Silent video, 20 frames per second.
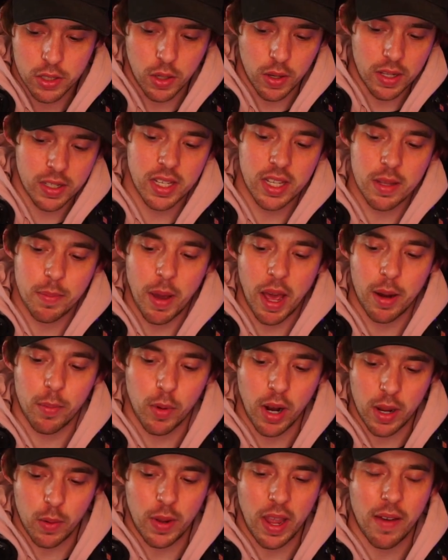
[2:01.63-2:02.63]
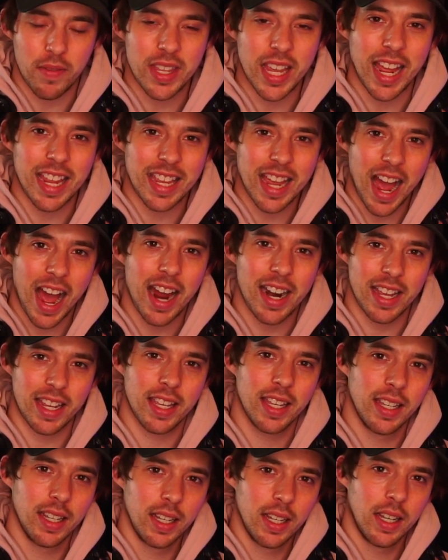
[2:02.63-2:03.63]
So you can see in the bottom right, we have the
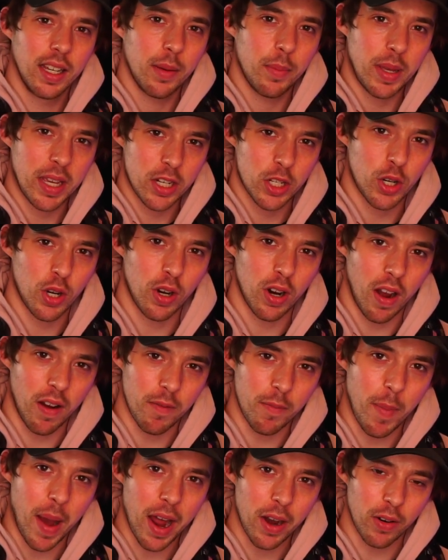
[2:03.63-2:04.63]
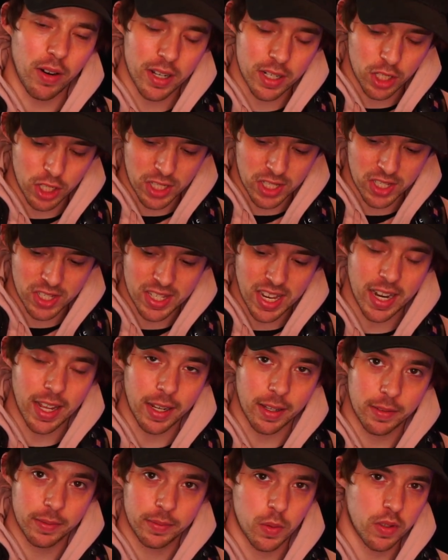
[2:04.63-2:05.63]
iconic picture of Madara just
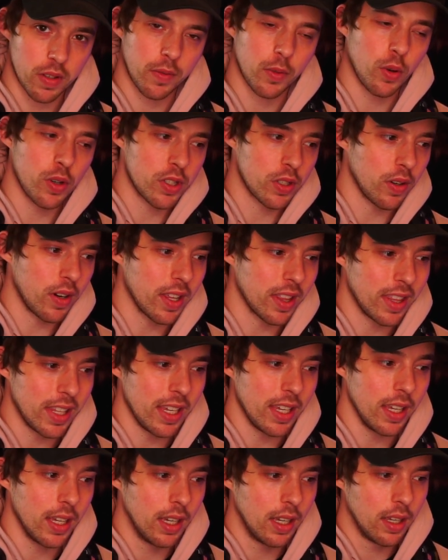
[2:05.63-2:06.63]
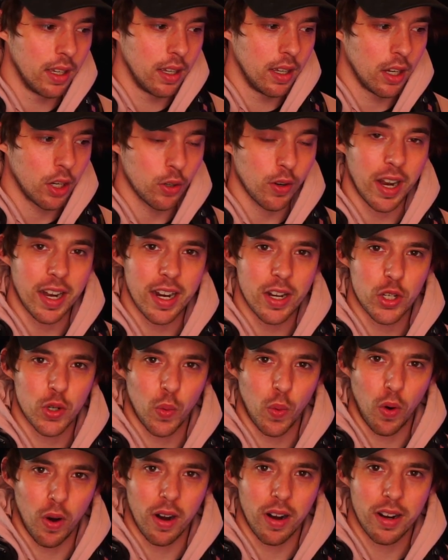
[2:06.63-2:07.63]
sitting. This was, of course, during the Great
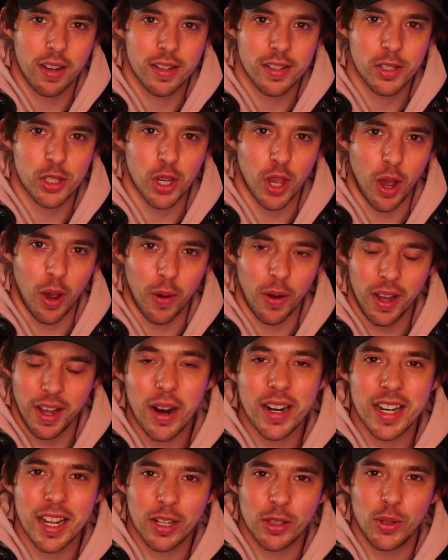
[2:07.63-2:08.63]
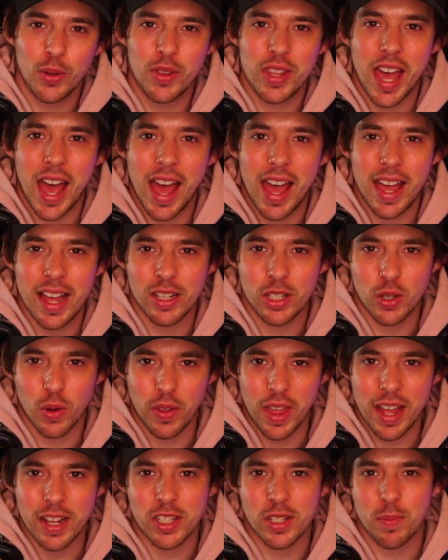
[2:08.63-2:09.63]
Ninja War. So I wanted to include that, and
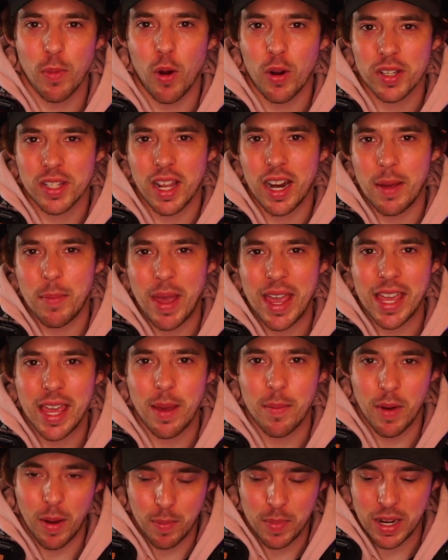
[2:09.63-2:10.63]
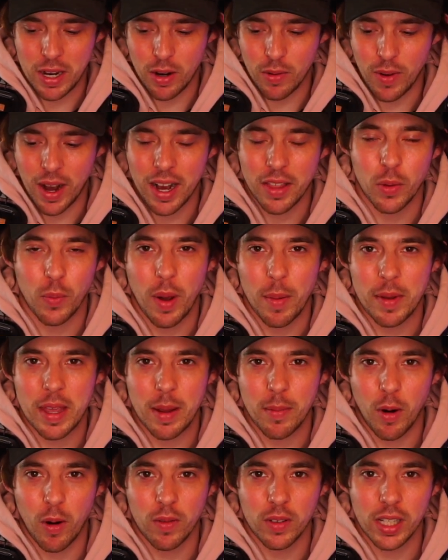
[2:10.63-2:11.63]
so that smoke is going to make him appear right on the
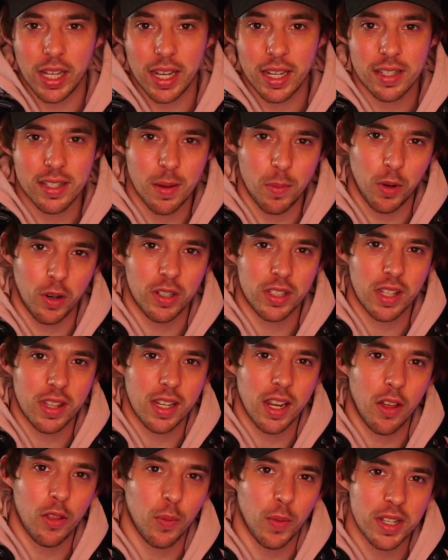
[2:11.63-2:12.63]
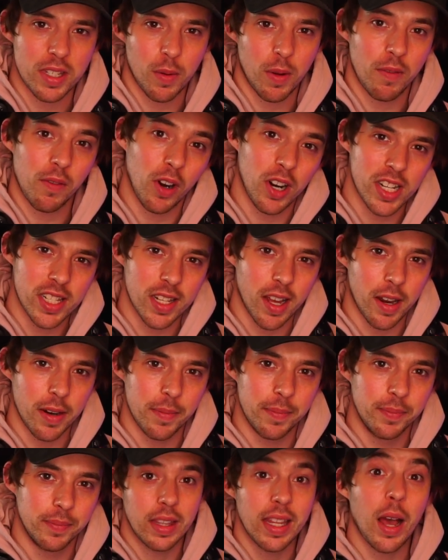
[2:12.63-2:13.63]
webcam overlay, similar to the other ones that we've already
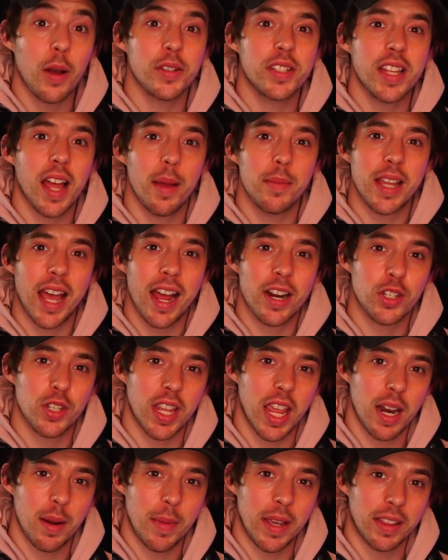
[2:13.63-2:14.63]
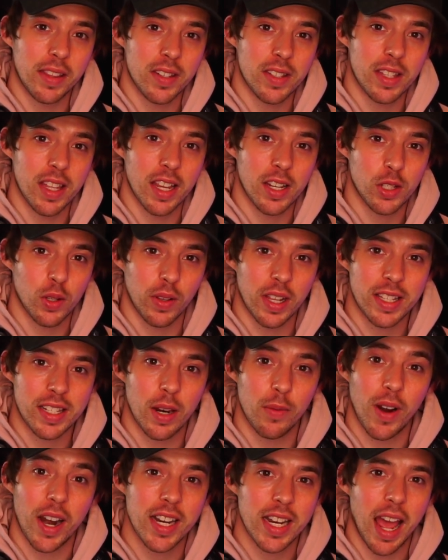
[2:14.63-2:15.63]
done. Now it's time to actually animate this thing, so let's
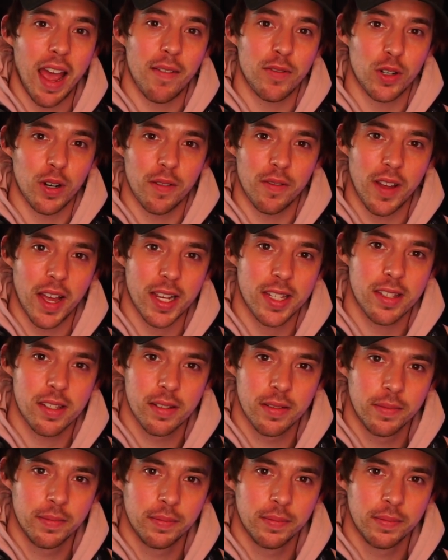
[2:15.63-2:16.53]
get right into After Effects.